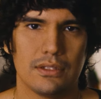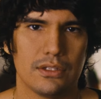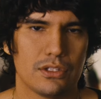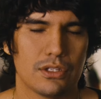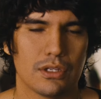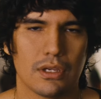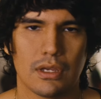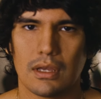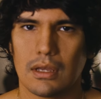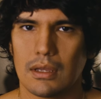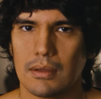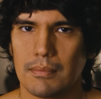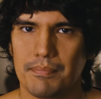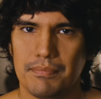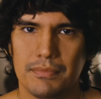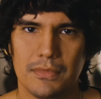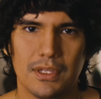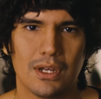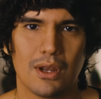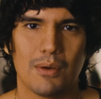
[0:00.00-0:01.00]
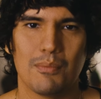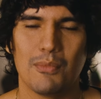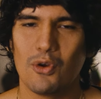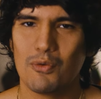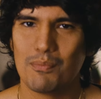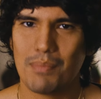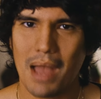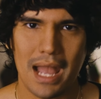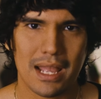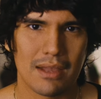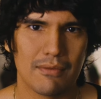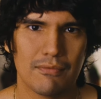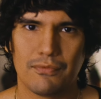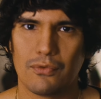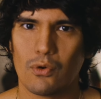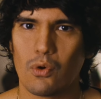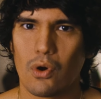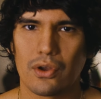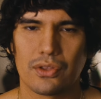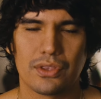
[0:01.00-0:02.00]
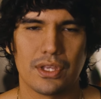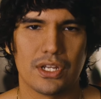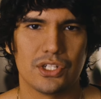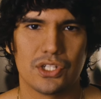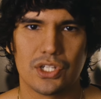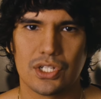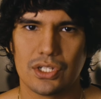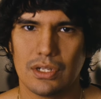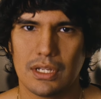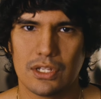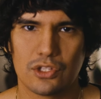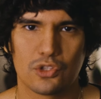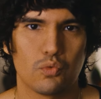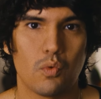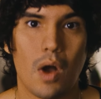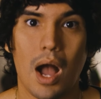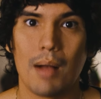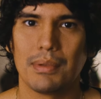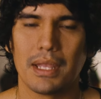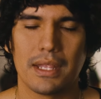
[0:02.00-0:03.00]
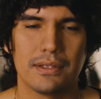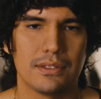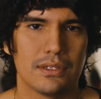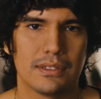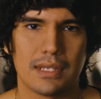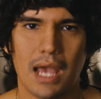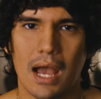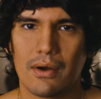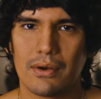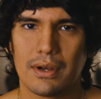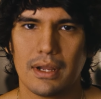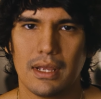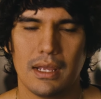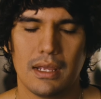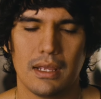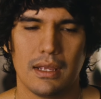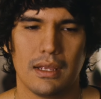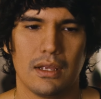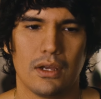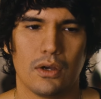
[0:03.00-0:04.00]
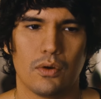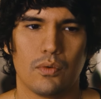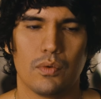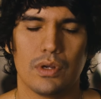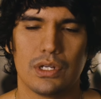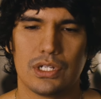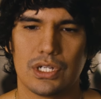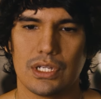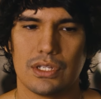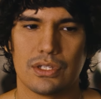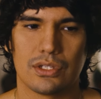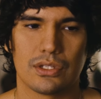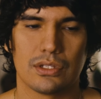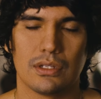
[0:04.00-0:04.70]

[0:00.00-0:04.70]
to move back and forth and swap lenses out, which is